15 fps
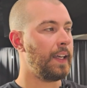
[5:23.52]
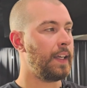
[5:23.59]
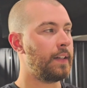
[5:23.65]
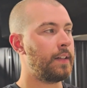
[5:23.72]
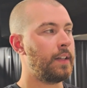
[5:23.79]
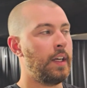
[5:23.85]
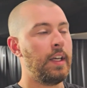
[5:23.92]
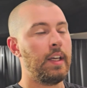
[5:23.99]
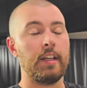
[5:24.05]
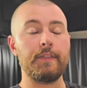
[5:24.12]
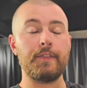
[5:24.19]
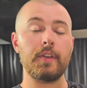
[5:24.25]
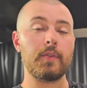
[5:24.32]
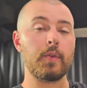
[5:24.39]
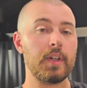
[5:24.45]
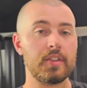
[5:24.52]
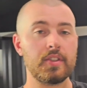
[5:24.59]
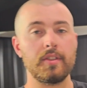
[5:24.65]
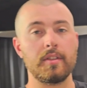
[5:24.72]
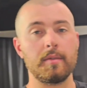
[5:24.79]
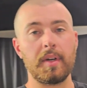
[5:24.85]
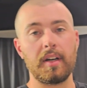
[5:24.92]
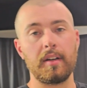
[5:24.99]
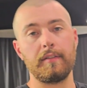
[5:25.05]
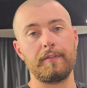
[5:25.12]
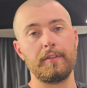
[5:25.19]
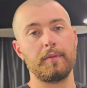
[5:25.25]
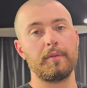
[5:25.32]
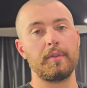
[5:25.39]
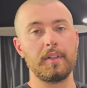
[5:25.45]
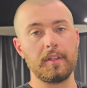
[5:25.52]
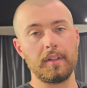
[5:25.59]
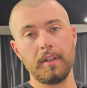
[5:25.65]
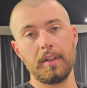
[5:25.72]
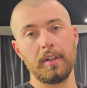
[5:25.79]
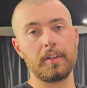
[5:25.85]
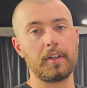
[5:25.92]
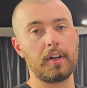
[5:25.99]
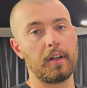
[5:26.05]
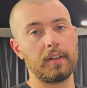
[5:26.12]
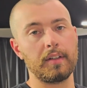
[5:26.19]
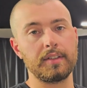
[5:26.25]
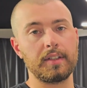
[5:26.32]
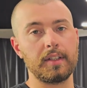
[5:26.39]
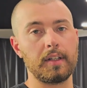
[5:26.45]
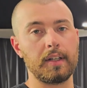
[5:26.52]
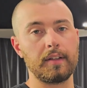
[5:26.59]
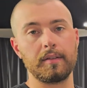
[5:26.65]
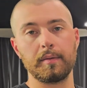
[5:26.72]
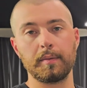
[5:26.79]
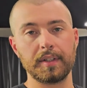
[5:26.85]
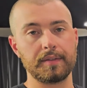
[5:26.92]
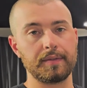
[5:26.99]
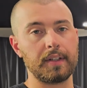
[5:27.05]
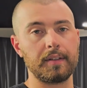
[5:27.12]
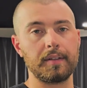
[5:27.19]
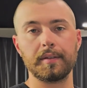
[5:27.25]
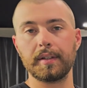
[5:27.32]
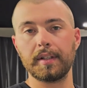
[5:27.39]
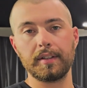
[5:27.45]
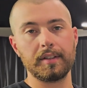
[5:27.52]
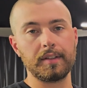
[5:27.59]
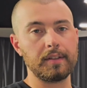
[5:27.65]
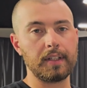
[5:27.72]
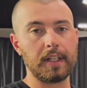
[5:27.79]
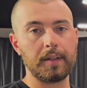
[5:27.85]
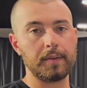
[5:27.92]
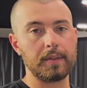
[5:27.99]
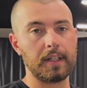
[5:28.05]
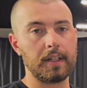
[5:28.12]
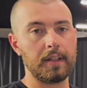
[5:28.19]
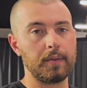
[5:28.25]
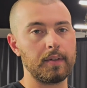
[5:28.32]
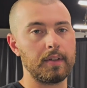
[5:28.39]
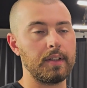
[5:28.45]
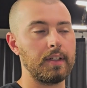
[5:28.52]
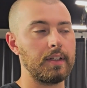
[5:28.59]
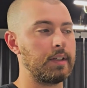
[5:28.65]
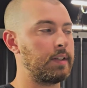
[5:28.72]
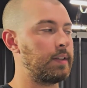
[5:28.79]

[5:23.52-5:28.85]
And if you have questions about it, feel free to call us at either the West Valley location, downtown.